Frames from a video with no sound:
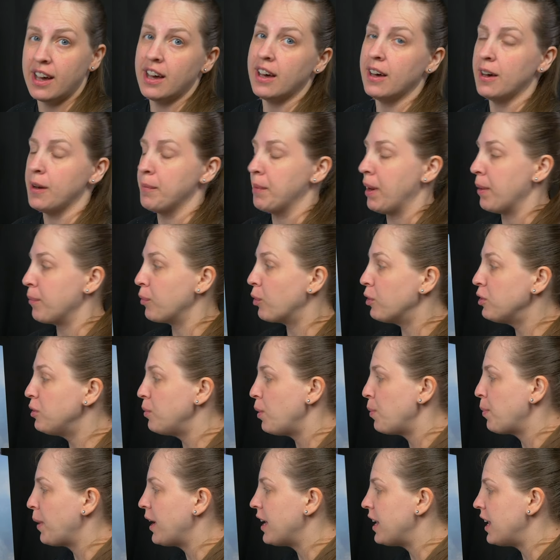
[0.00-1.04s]
Um, I'm going to
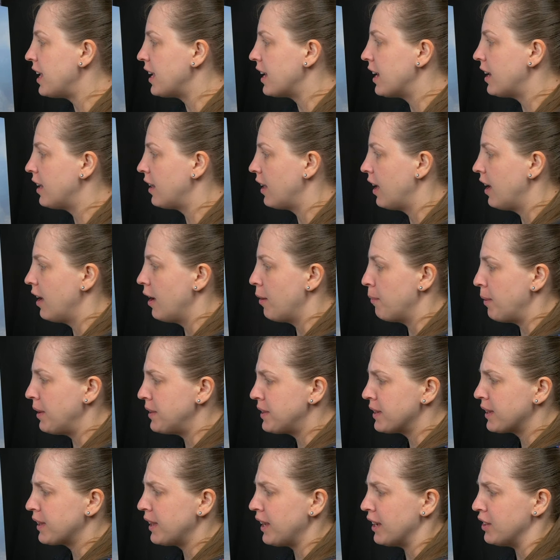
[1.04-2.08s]
be painting it
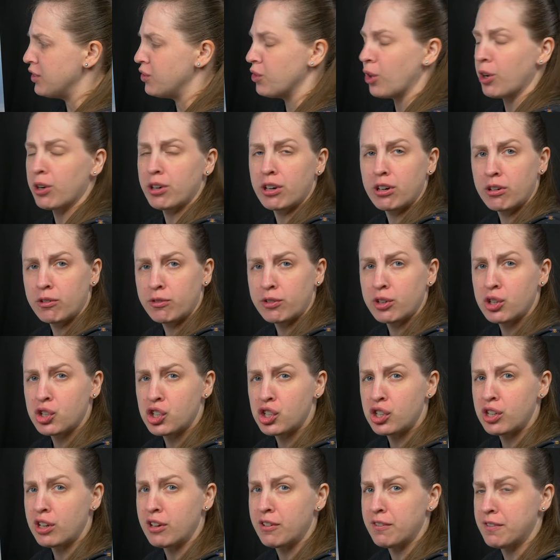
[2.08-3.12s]
basically a darker
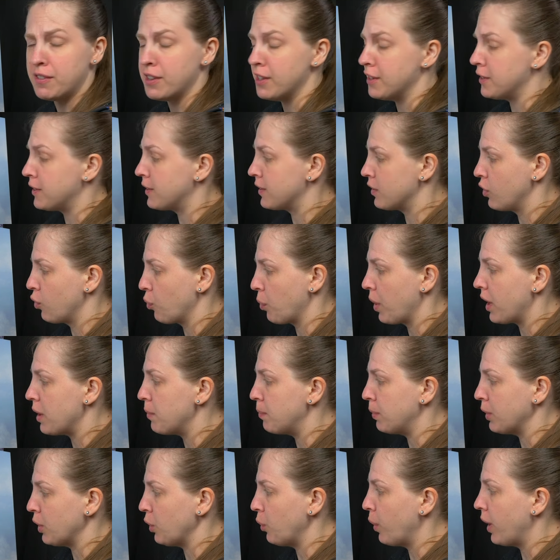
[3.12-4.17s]
version of this gray
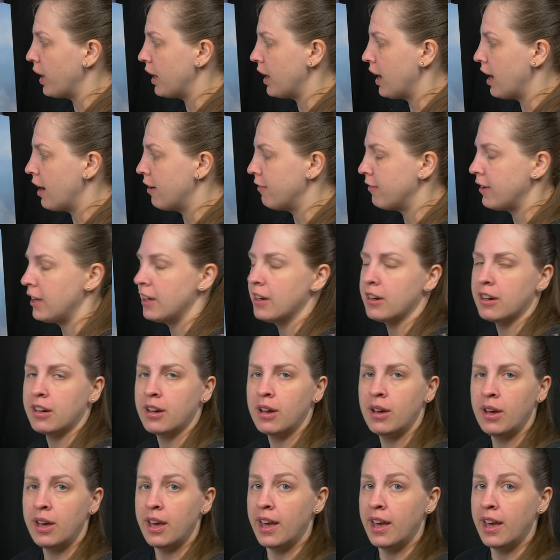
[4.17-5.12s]
blue I have here,